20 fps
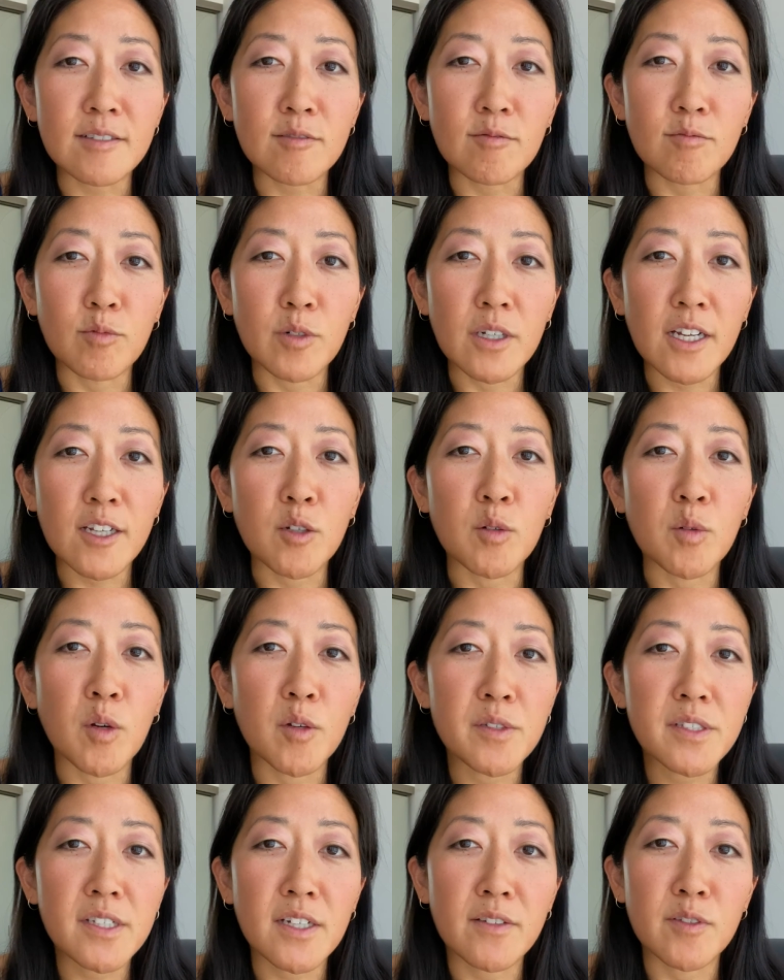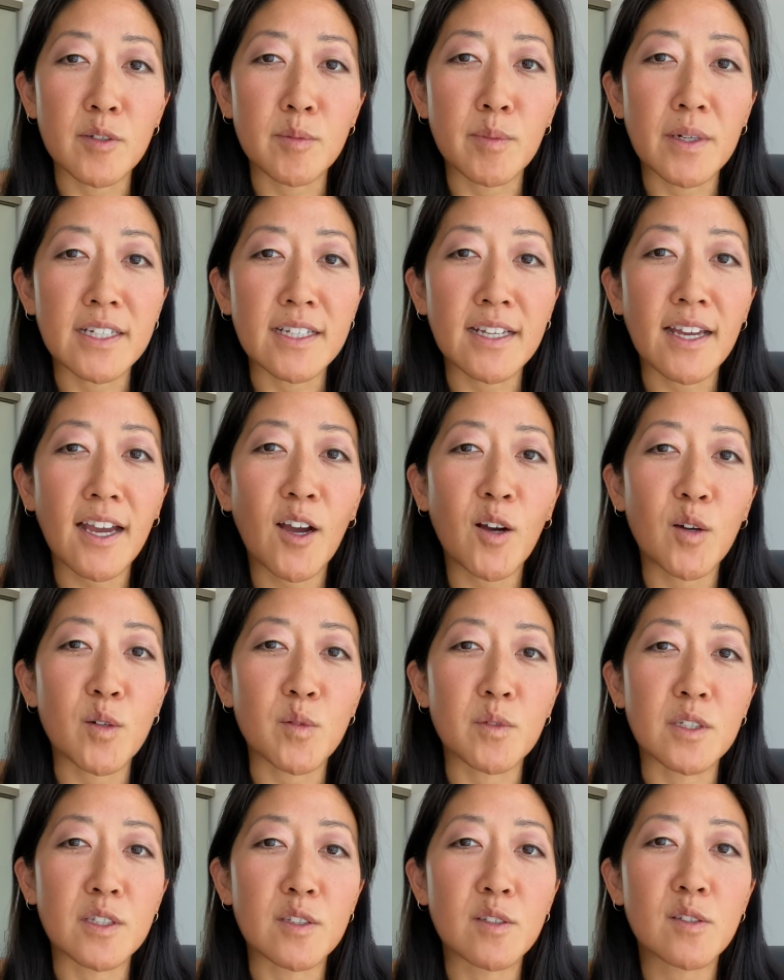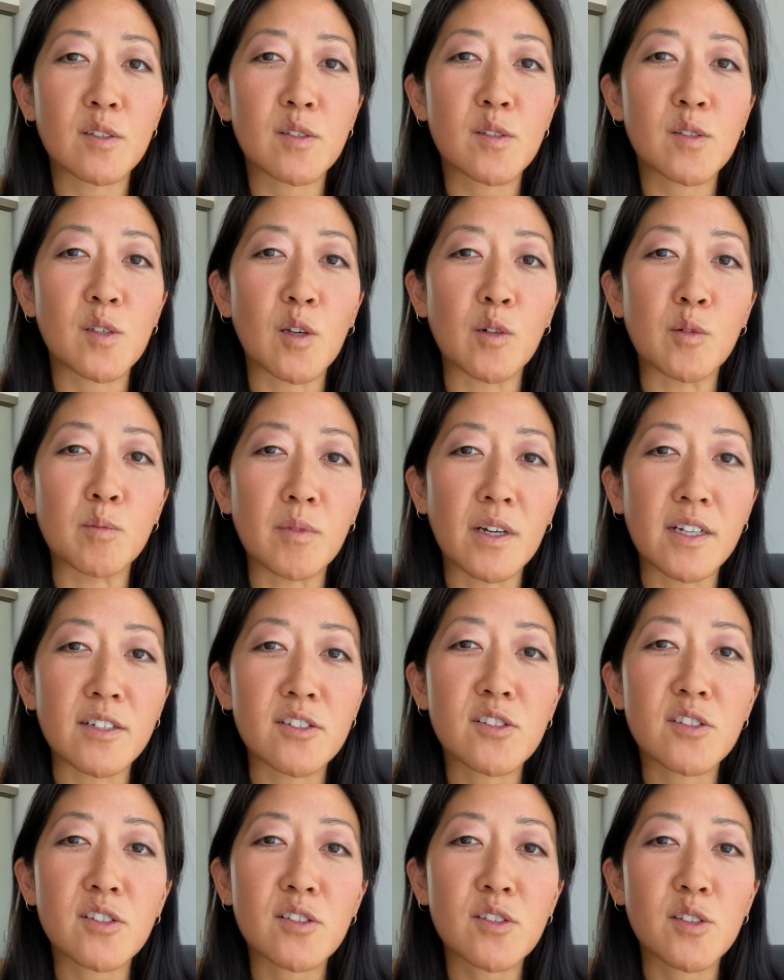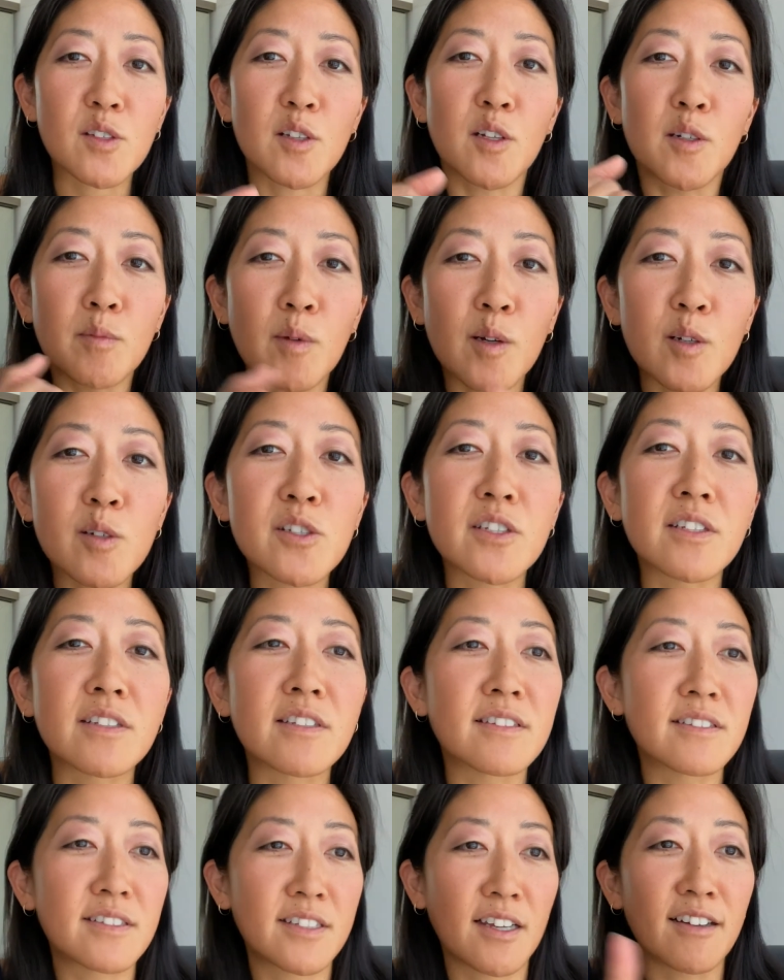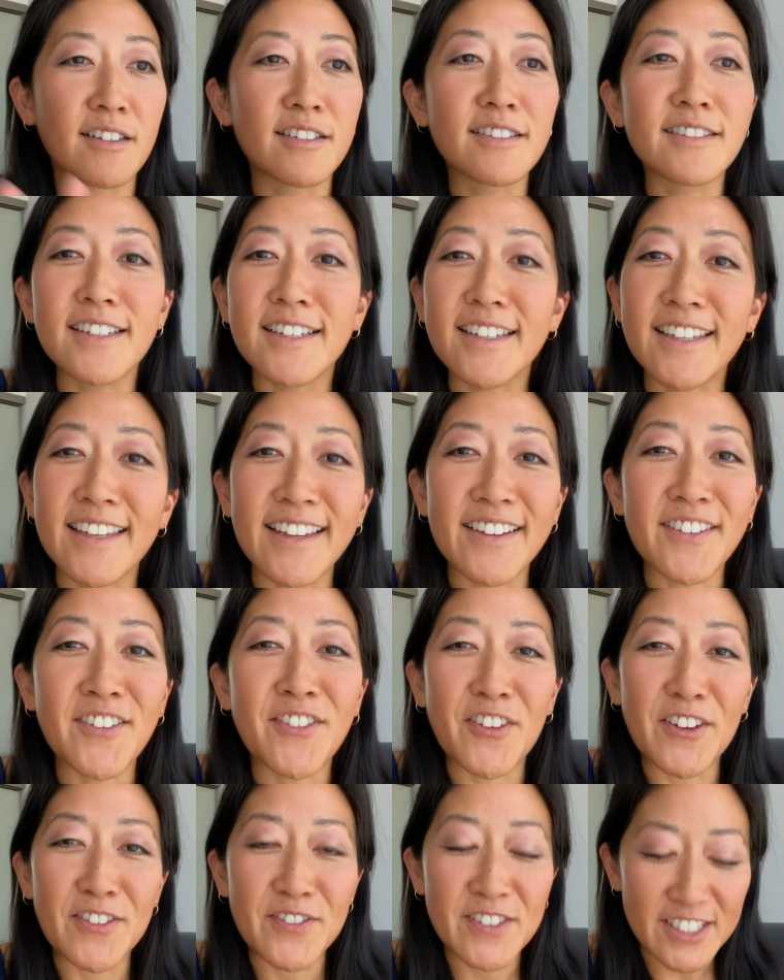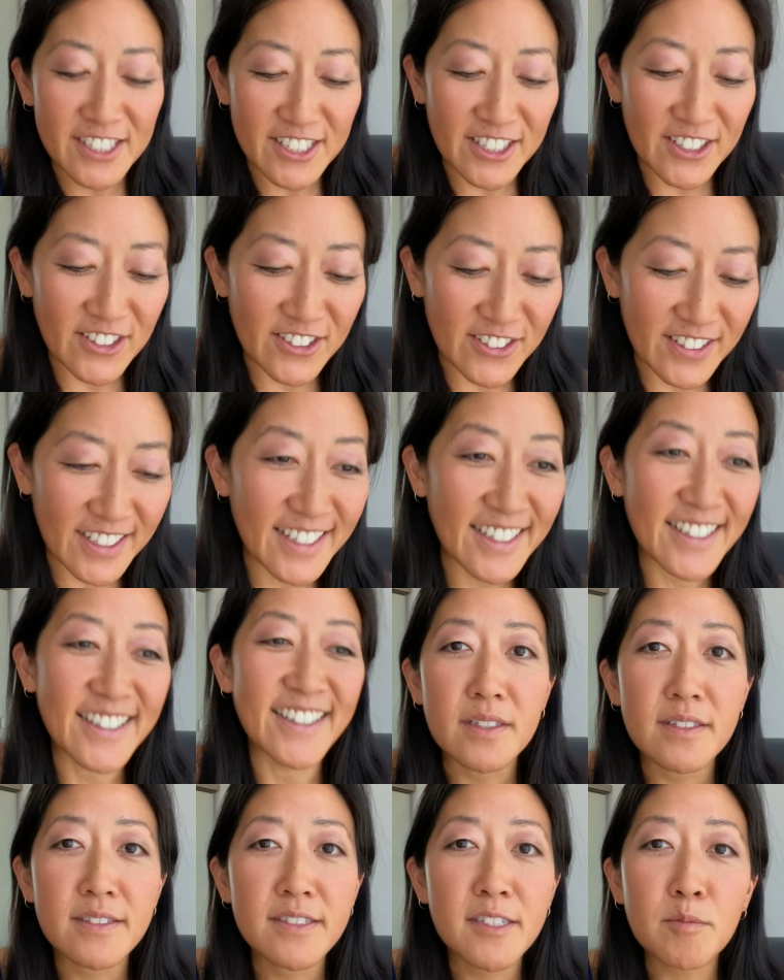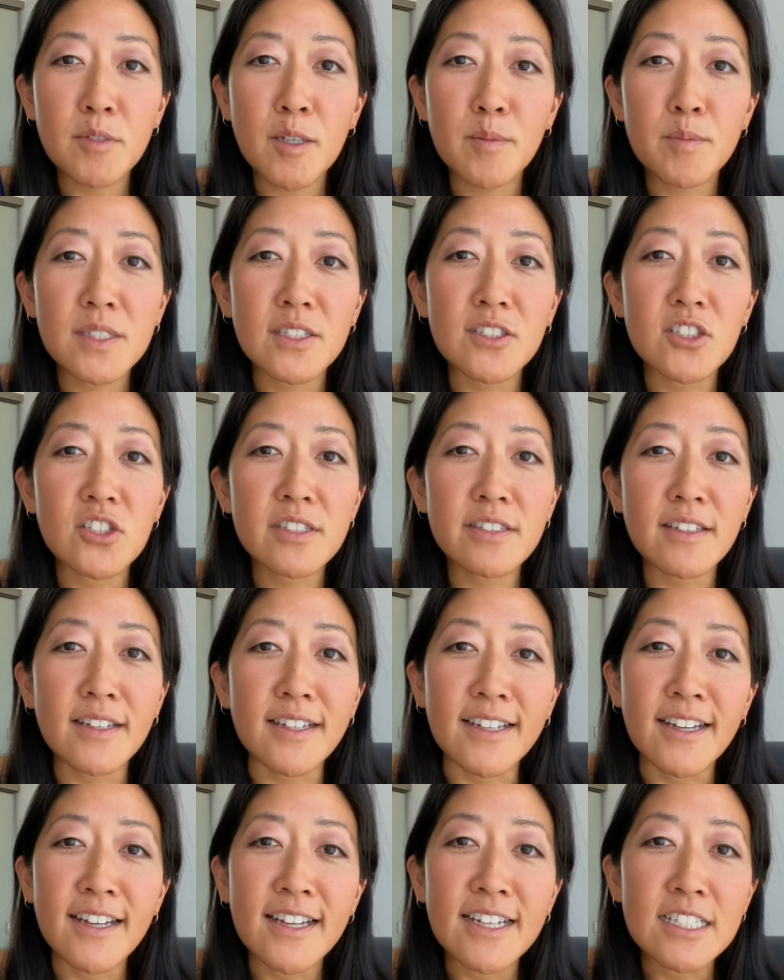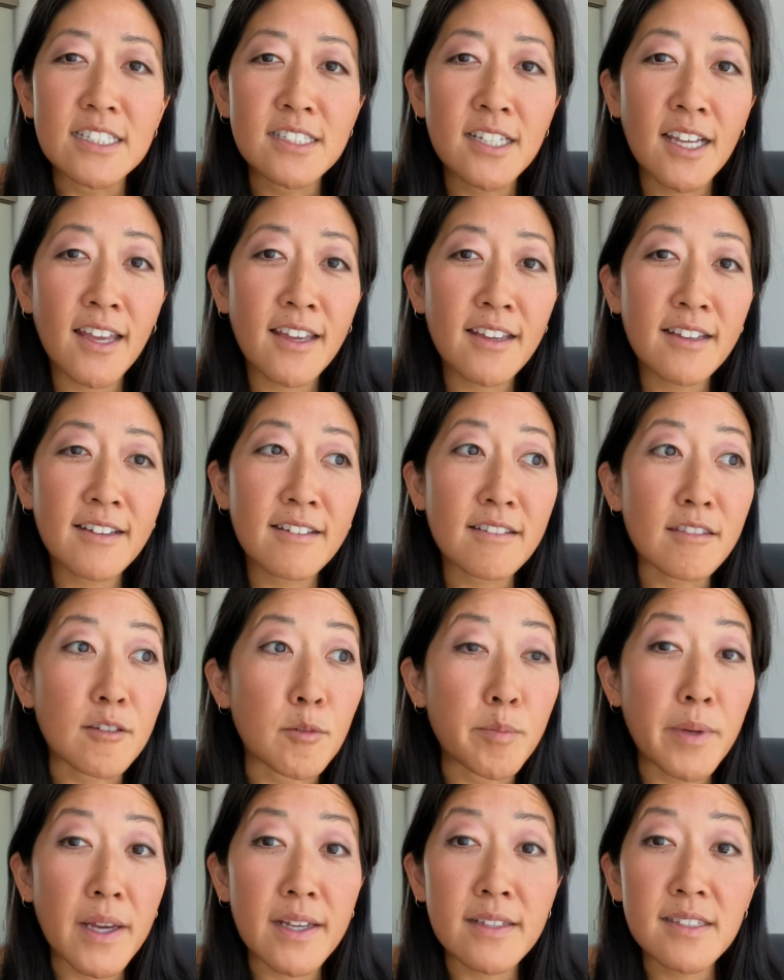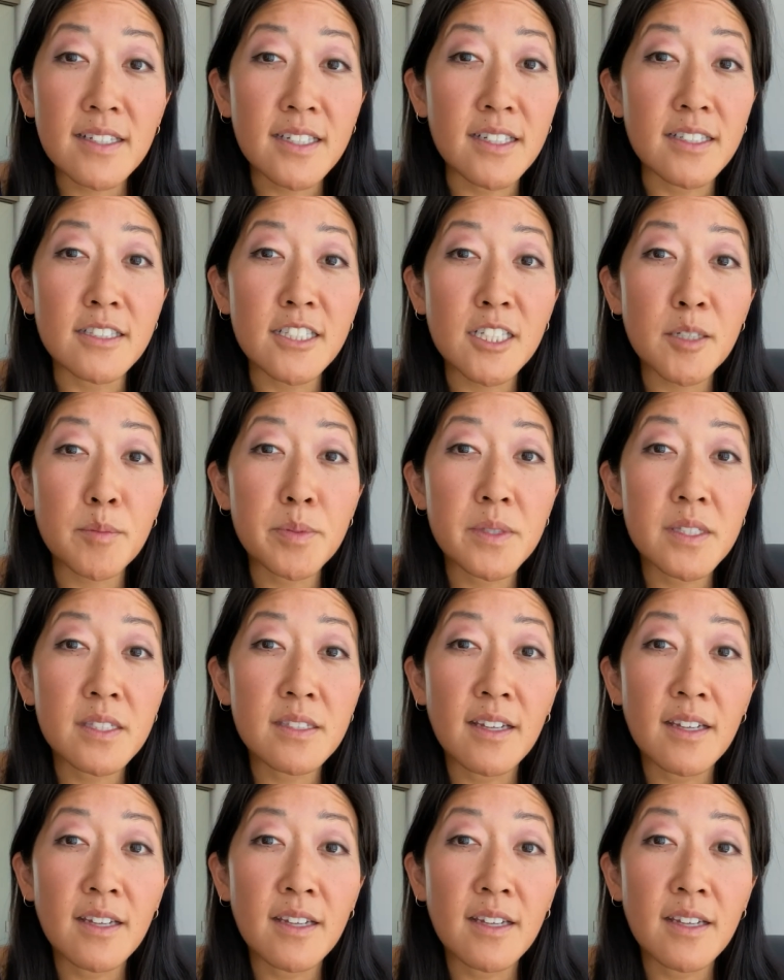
would I gross everybody out with so much slow motion tongue licking from Chewy. Sometimes you just like take the best clips